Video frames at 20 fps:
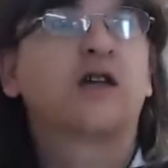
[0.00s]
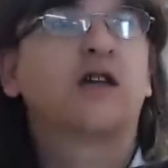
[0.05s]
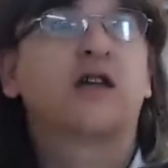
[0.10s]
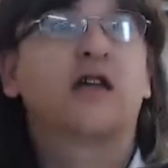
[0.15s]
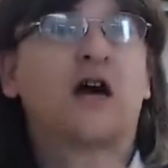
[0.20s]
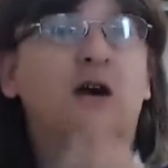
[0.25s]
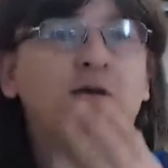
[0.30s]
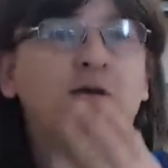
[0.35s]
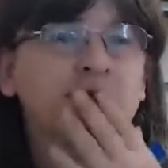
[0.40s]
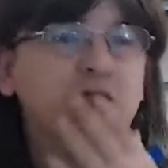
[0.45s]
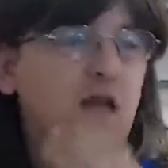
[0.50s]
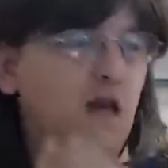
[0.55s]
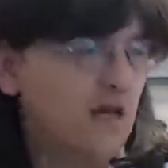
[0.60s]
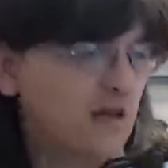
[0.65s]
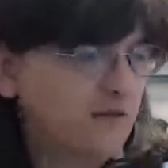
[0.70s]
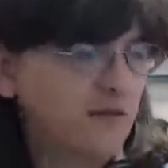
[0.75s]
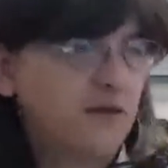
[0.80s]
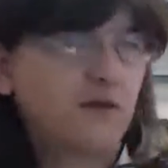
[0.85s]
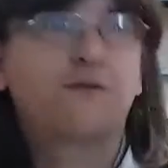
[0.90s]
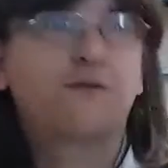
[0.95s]
You know, it's
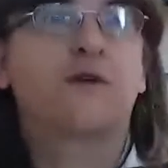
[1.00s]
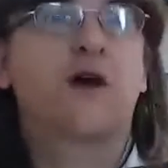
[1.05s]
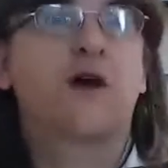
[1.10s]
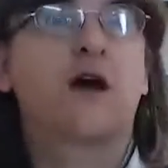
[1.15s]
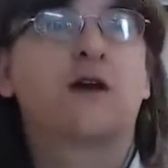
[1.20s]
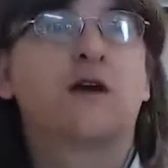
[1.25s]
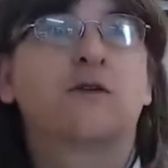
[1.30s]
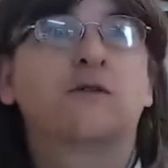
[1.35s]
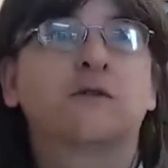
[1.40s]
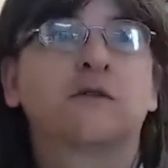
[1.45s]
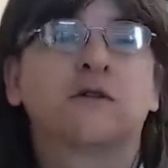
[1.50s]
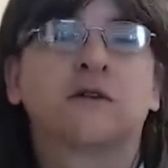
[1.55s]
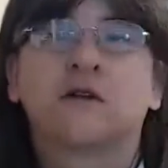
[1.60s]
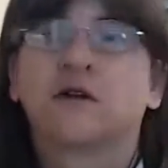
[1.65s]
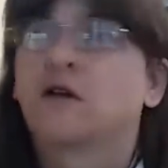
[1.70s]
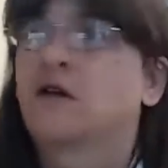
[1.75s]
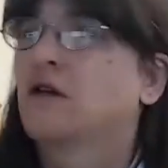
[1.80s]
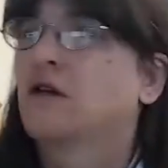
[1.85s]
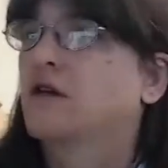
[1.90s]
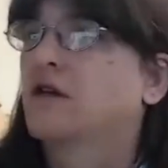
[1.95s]
like your phone.
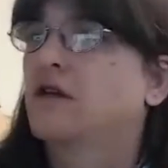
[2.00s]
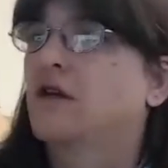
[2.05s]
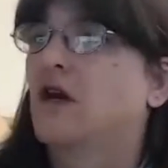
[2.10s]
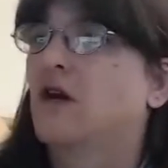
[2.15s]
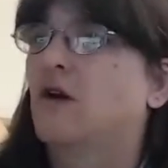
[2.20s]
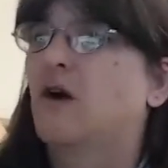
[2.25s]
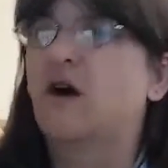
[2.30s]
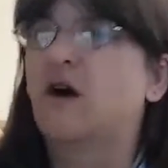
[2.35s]
You know,